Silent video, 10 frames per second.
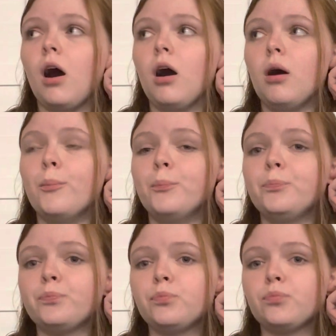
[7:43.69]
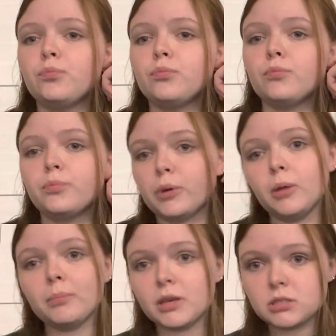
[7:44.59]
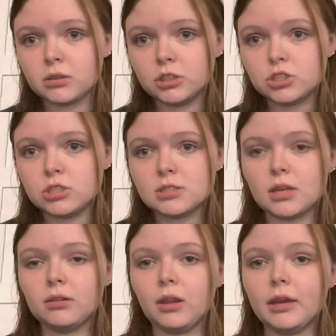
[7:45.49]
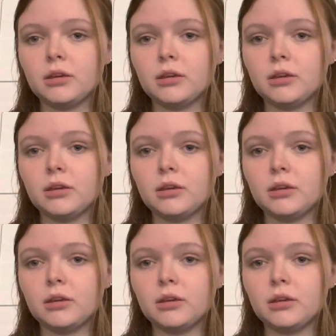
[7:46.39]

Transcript: But basically she said